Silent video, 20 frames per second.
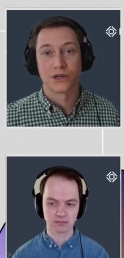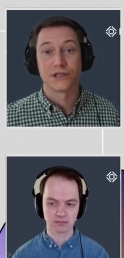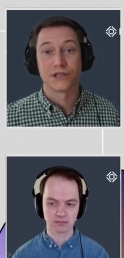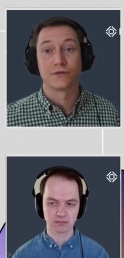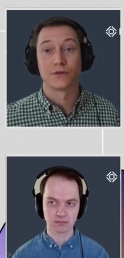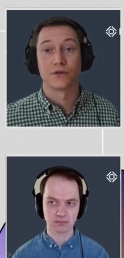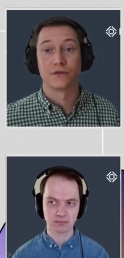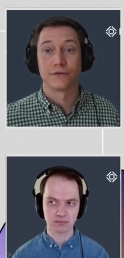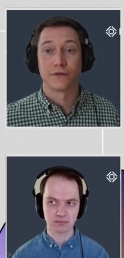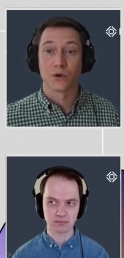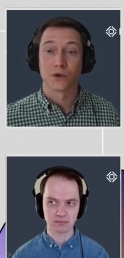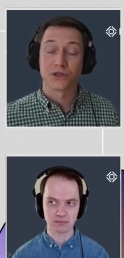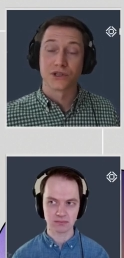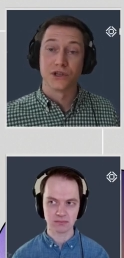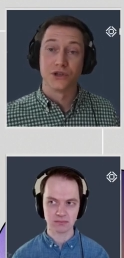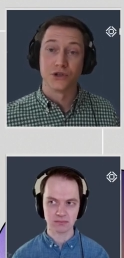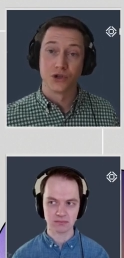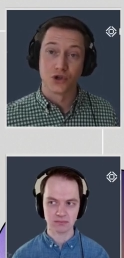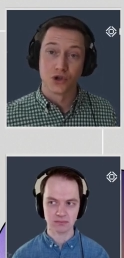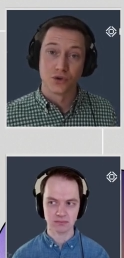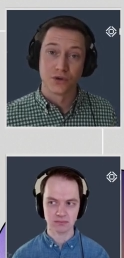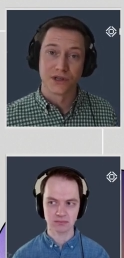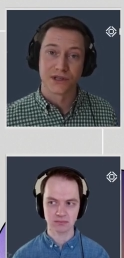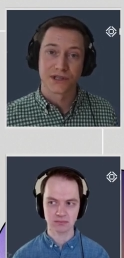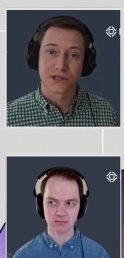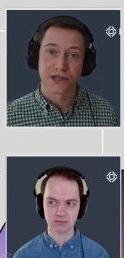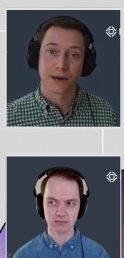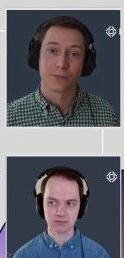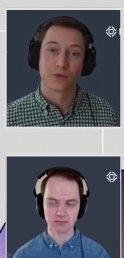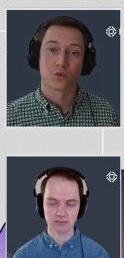Speaker 1: the folks that do this
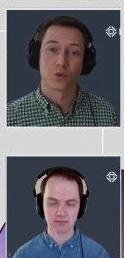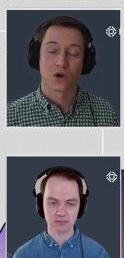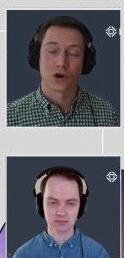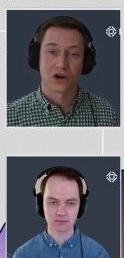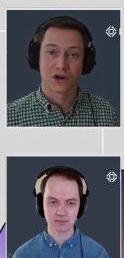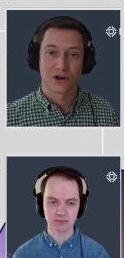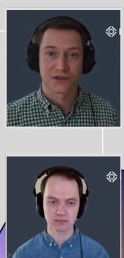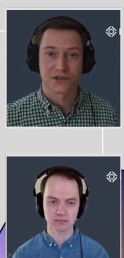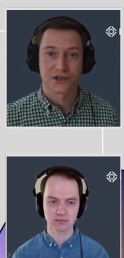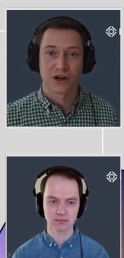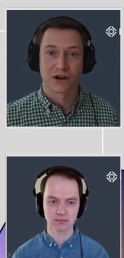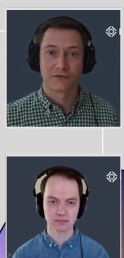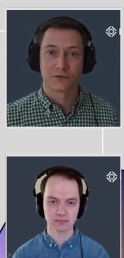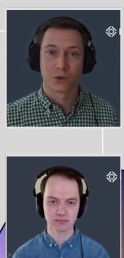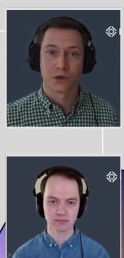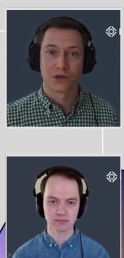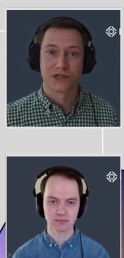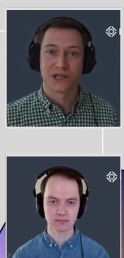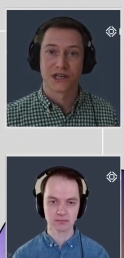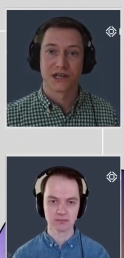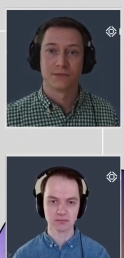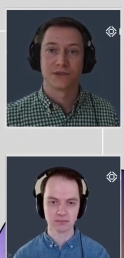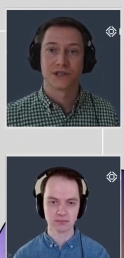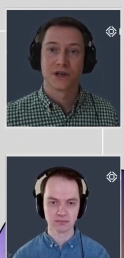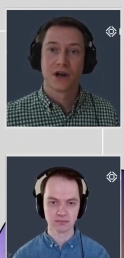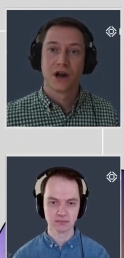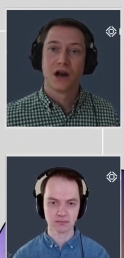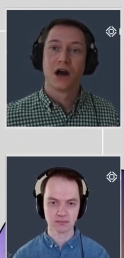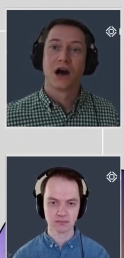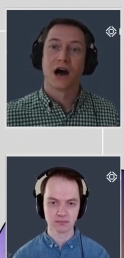type of work on software teams,
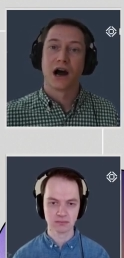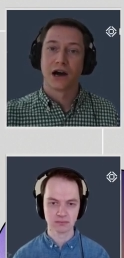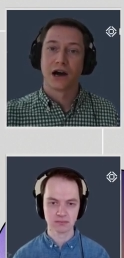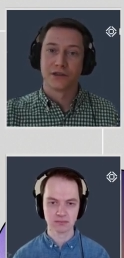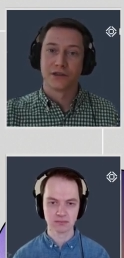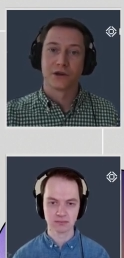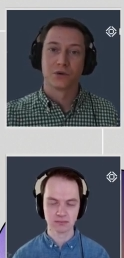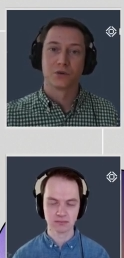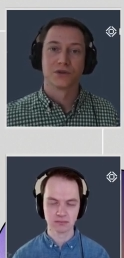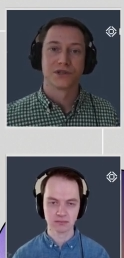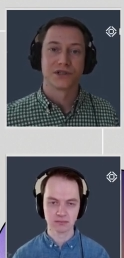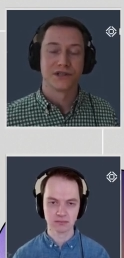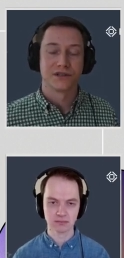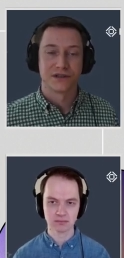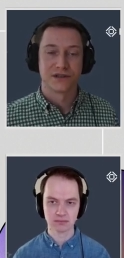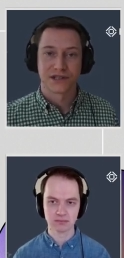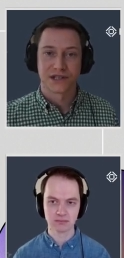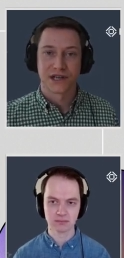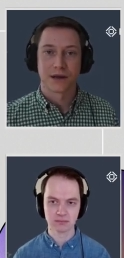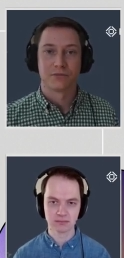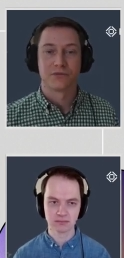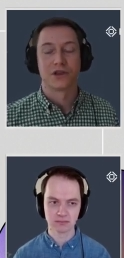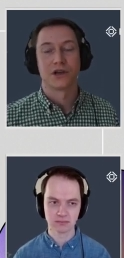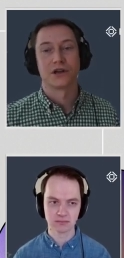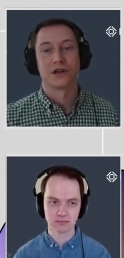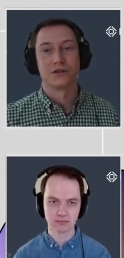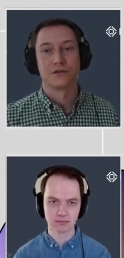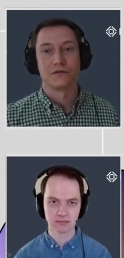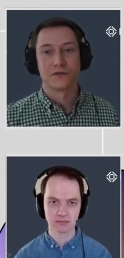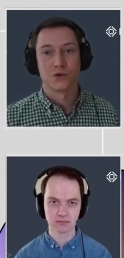I think we'll see the same thing in the
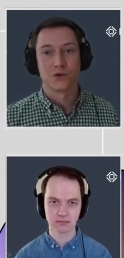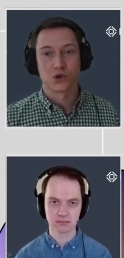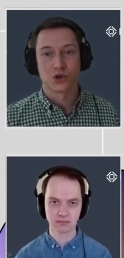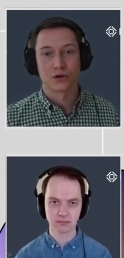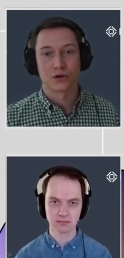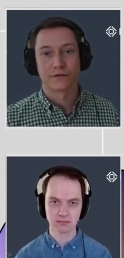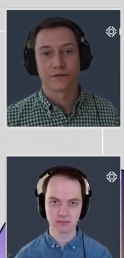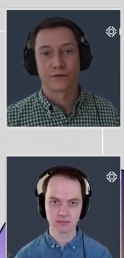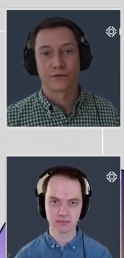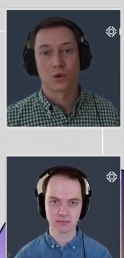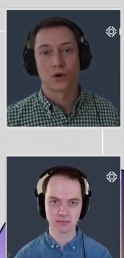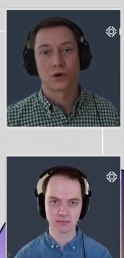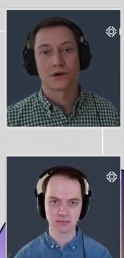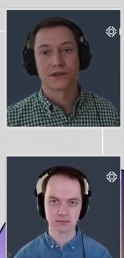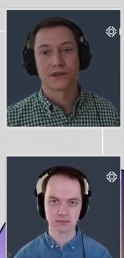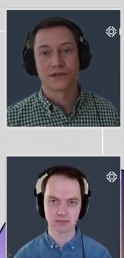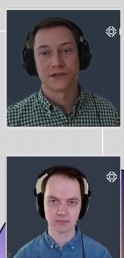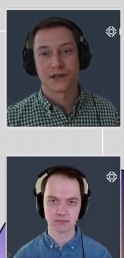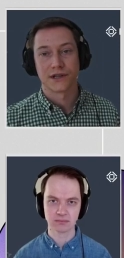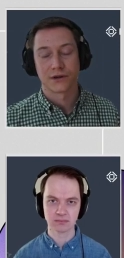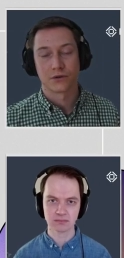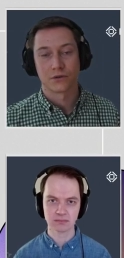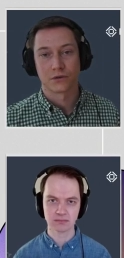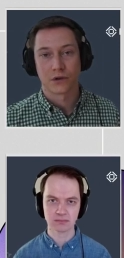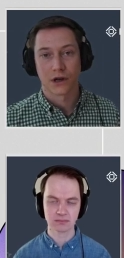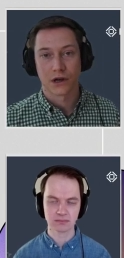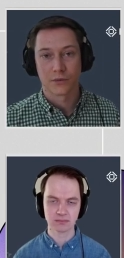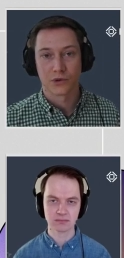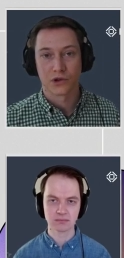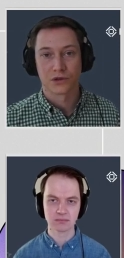future for data
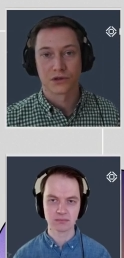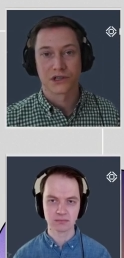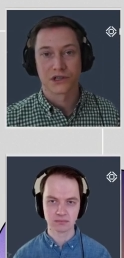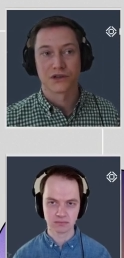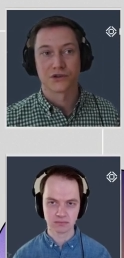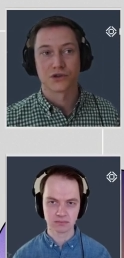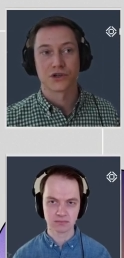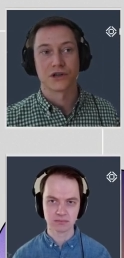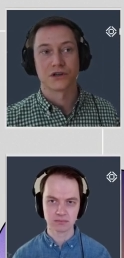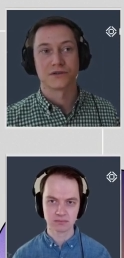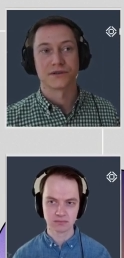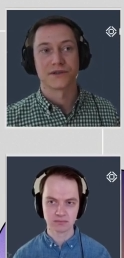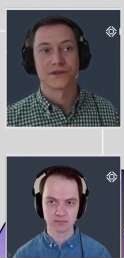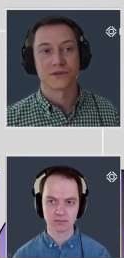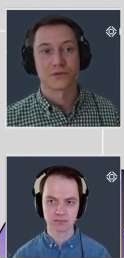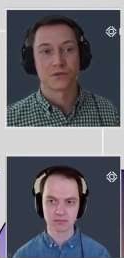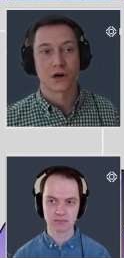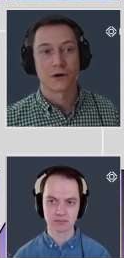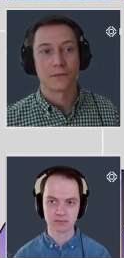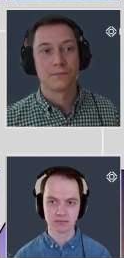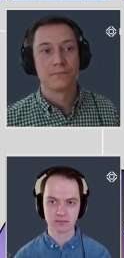reliability engineers as well.